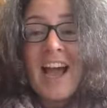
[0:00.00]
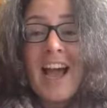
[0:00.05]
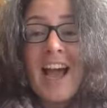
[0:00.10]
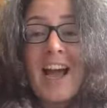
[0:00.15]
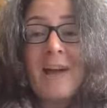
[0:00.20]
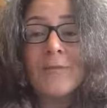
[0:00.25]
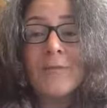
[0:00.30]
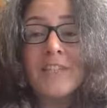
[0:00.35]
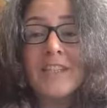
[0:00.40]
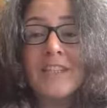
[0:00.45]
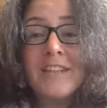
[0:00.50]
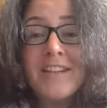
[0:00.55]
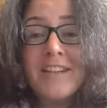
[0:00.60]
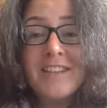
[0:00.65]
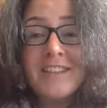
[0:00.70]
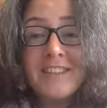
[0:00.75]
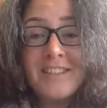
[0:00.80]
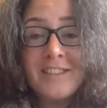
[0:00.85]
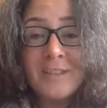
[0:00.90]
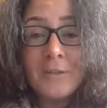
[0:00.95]
And what I'd
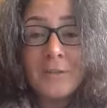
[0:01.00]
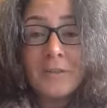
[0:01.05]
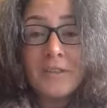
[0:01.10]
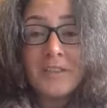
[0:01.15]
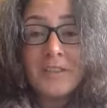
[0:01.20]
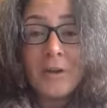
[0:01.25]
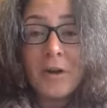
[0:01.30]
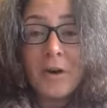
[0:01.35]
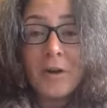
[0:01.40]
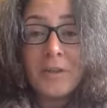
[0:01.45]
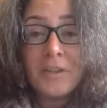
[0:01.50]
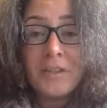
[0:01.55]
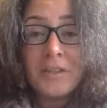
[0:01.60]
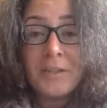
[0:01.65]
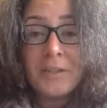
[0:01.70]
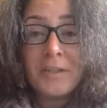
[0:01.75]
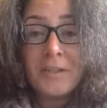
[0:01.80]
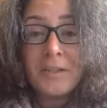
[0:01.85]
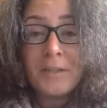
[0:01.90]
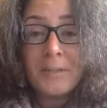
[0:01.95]
like to do is talk to
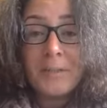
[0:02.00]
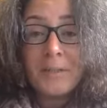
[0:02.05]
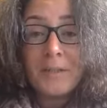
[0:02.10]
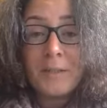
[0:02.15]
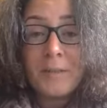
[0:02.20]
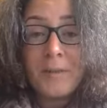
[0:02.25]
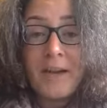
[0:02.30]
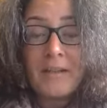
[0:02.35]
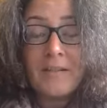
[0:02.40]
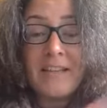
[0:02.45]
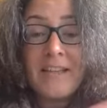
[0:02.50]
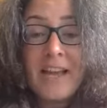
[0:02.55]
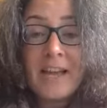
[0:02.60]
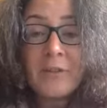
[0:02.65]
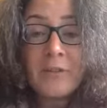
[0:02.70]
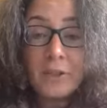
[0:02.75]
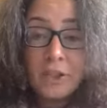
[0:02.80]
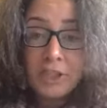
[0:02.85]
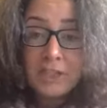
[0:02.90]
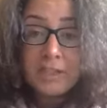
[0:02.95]
you a little bit about the
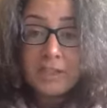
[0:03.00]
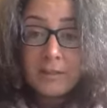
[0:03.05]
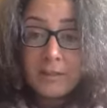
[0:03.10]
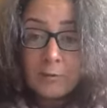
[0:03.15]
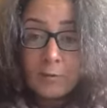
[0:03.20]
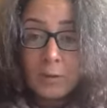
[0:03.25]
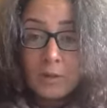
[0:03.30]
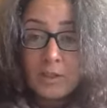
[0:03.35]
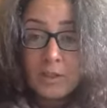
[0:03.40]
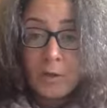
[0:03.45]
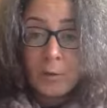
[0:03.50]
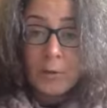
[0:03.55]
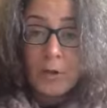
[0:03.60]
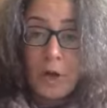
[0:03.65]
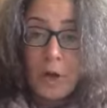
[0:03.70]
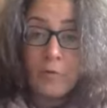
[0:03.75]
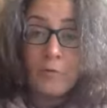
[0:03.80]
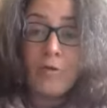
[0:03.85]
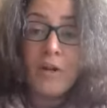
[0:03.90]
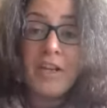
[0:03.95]
energies of what's going
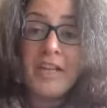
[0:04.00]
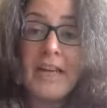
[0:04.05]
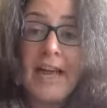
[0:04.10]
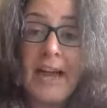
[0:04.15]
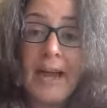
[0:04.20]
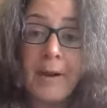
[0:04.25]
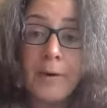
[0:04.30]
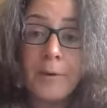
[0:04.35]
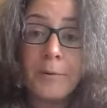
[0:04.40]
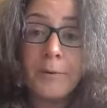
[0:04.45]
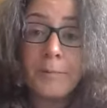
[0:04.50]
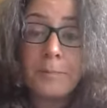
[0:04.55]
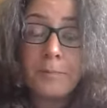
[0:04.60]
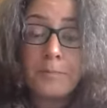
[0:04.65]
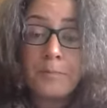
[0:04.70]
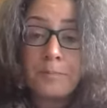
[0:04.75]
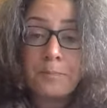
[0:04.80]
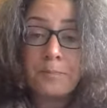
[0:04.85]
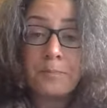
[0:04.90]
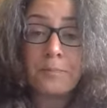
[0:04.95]
on right now
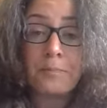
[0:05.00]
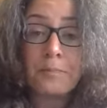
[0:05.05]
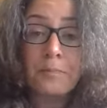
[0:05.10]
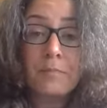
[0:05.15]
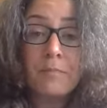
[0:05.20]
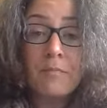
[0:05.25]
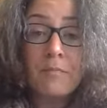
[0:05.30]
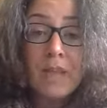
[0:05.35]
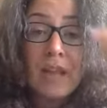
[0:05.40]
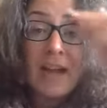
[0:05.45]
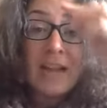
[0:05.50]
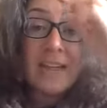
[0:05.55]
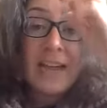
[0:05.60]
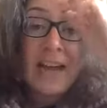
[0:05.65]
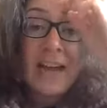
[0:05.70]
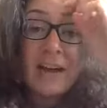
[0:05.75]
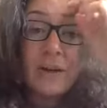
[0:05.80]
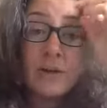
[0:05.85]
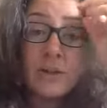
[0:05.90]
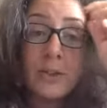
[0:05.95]
and
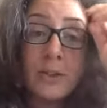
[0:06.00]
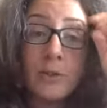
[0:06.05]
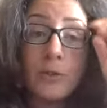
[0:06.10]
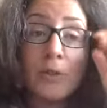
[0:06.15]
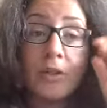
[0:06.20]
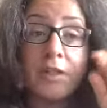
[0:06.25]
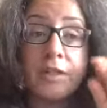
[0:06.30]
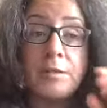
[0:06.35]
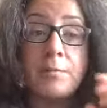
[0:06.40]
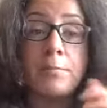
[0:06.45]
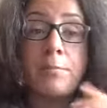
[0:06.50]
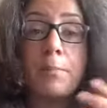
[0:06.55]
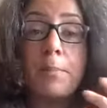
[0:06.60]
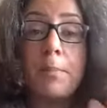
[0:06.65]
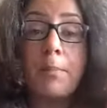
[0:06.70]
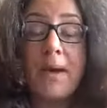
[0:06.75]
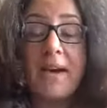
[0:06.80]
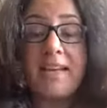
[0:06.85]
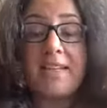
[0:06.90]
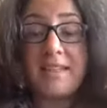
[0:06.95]
how you can
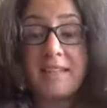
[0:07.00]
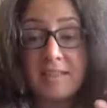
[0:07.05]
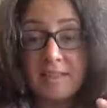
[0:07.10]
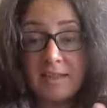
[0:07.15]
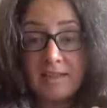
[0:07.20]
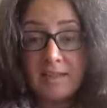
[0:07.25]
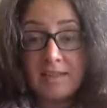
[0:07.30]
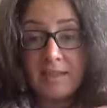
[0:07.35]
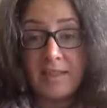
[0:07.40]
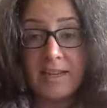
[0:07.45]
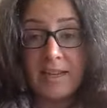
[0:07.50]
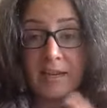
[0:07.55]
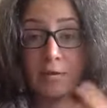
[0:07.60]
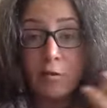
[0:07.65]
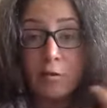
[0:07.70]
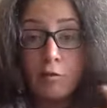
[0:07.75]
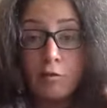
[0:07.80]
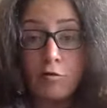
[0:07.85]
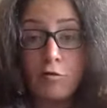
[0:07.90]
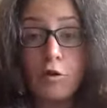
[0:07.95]
best get
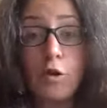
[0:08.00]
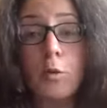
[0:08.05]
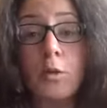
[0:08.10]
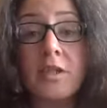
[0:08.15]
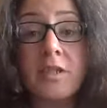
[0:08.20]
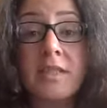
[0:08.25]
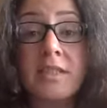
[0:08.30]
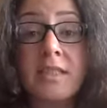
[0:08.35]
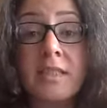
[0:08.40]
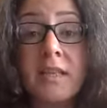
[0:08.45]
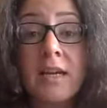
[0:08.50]
through it.